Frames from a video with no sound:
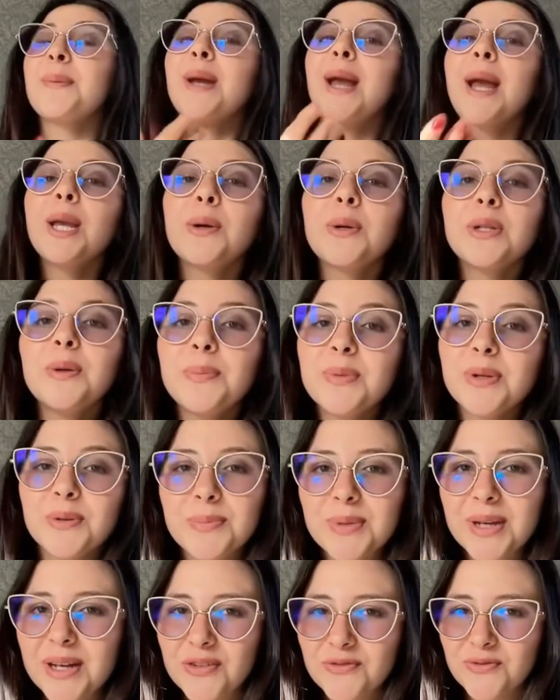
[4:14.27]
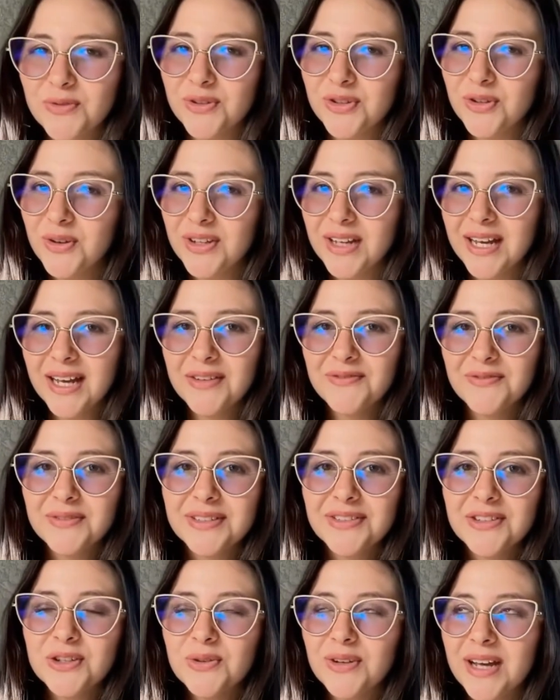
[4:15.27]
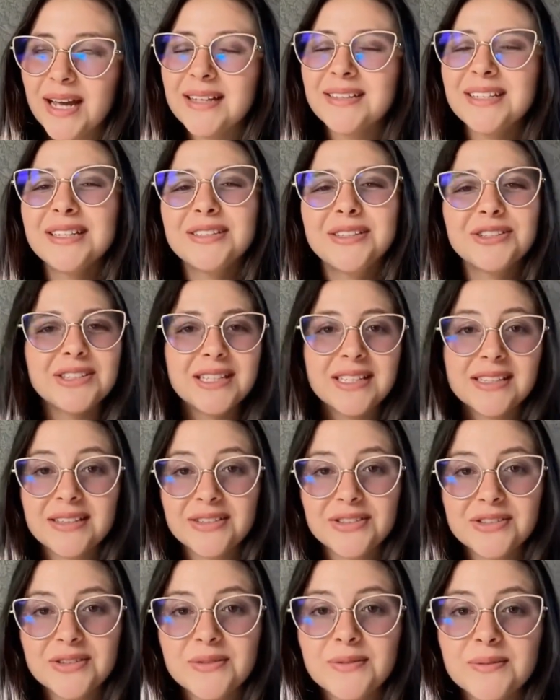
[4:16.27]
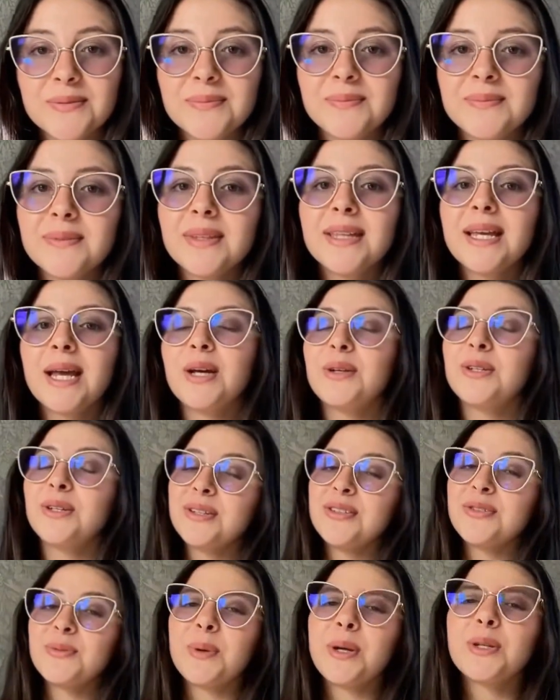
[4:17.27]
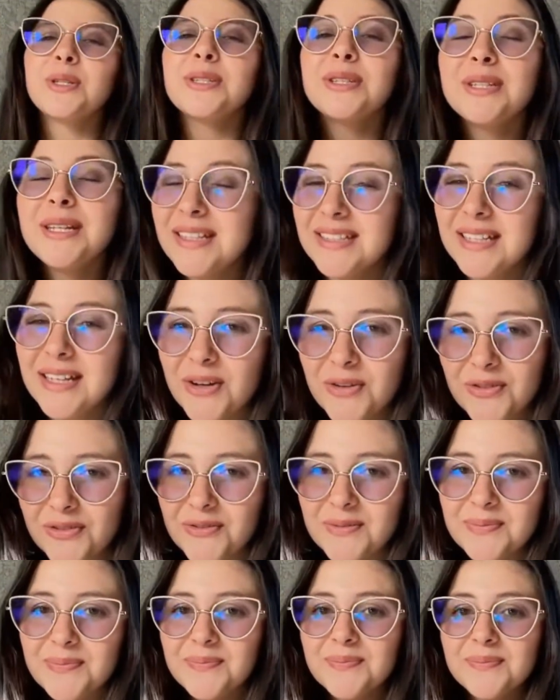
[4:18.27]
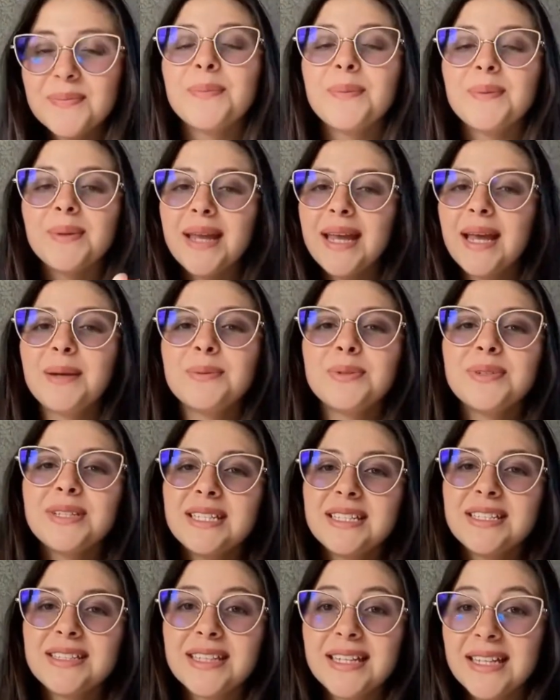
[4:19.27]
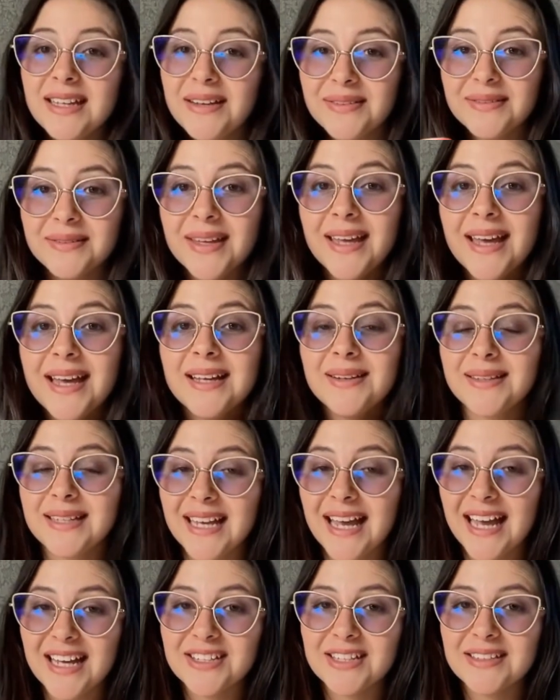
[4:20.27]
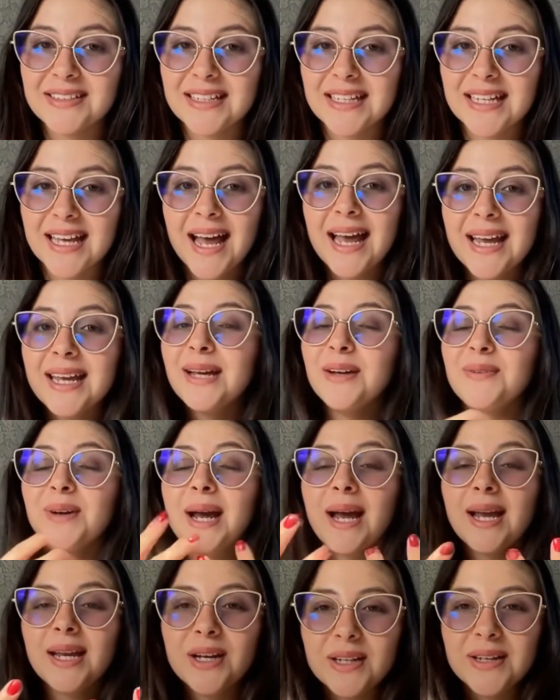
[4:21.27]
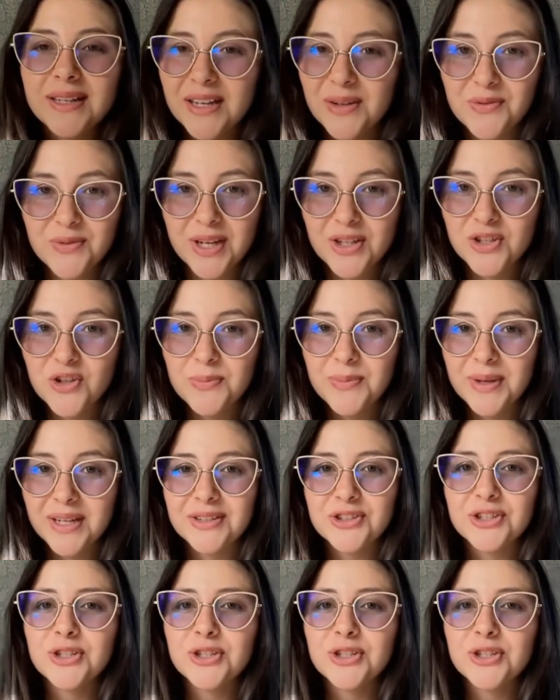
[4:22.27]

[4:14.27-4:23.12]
how to prepare for your life in the United States, down to the smallest details. MCC, the agency I have hired and recommend to